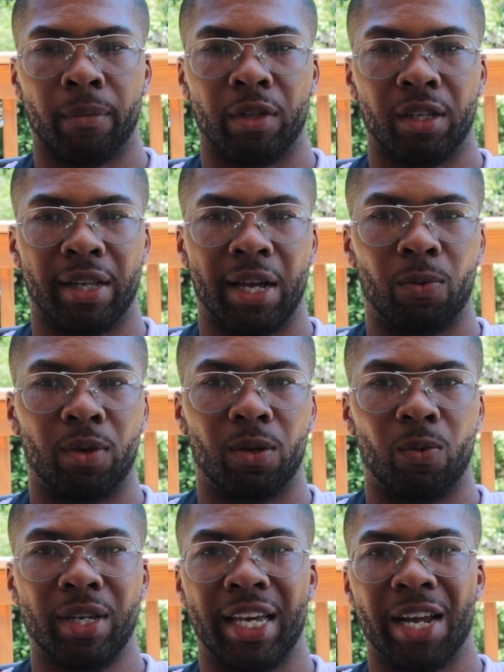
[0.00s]
they're like,
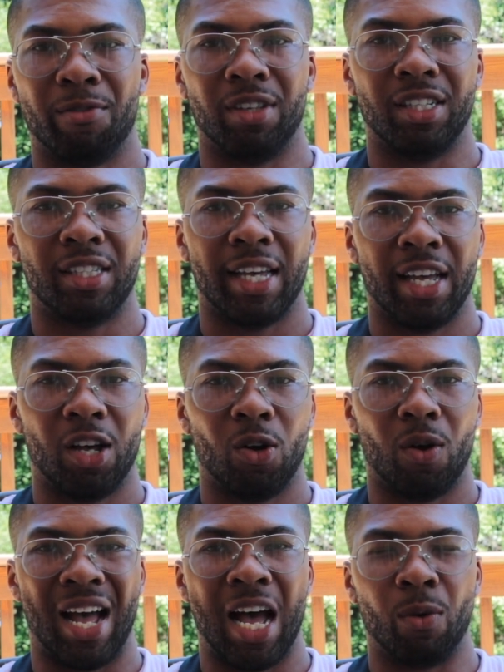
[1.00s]
well, we can't really
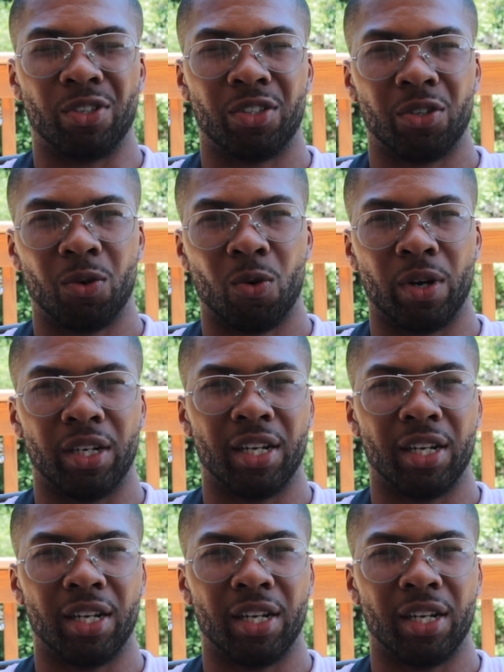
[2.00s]
tell how it's torn.